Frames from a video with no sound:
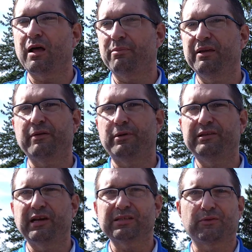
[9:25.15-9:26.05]
I believe it
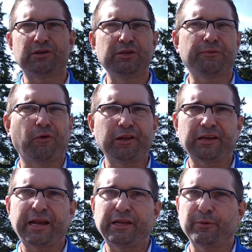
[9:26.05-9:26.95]
retails for
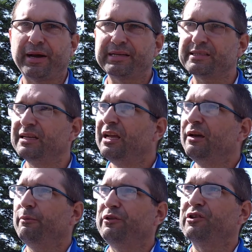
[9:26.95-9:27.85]
$249 US,
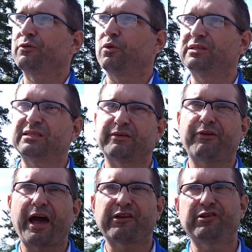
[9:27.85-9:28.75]
which of course is a
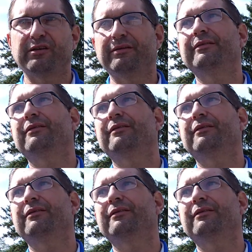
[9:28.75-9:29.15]
fraction